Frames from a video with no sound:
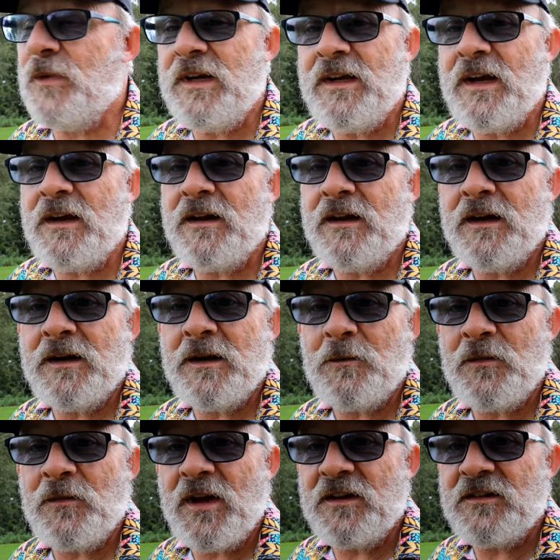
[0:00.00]
of me getting it
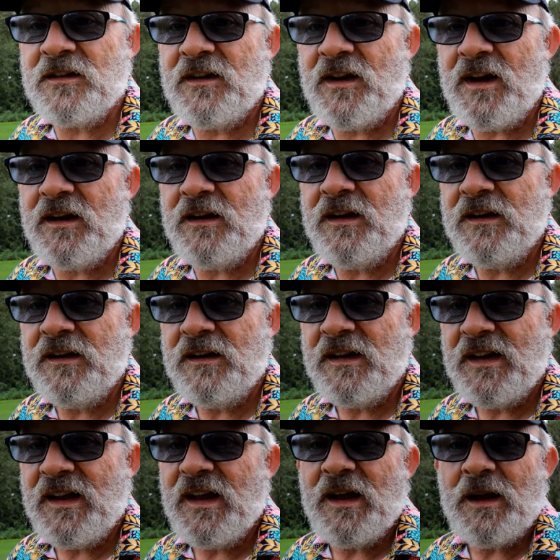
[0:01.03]
up there today,
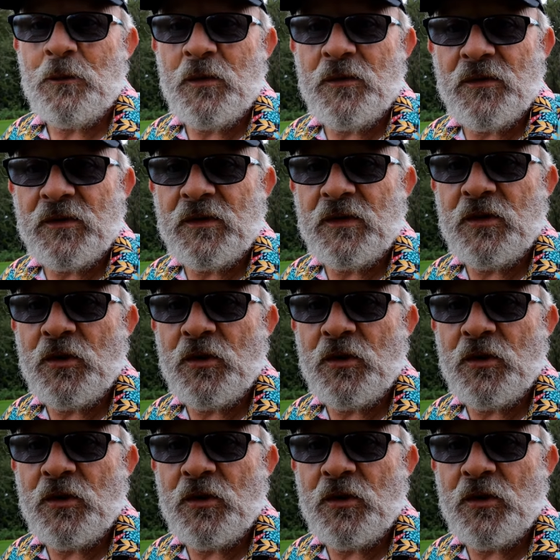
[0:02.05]
and with the